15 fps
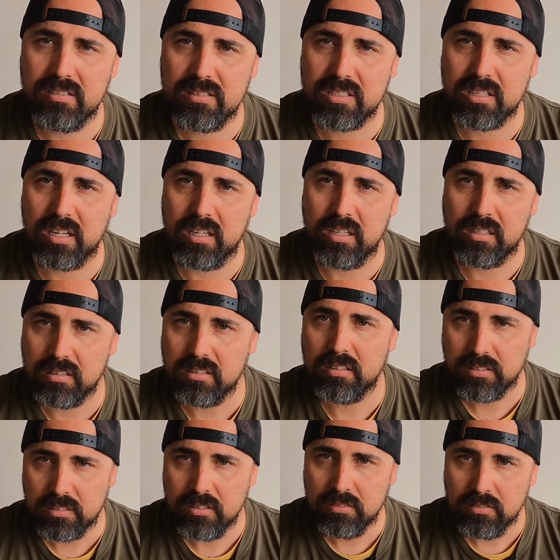So,
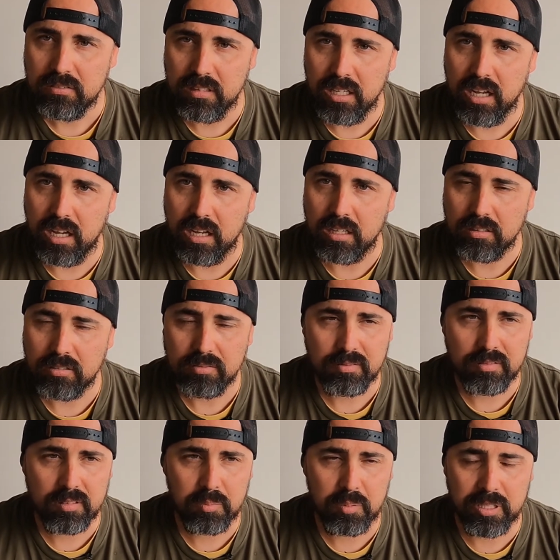yeah,
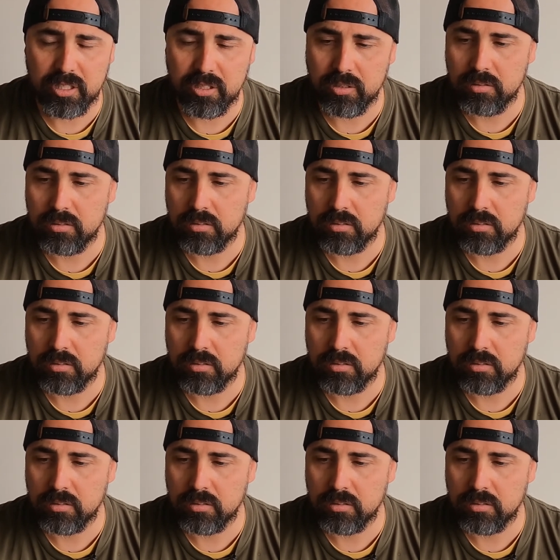pretty cool.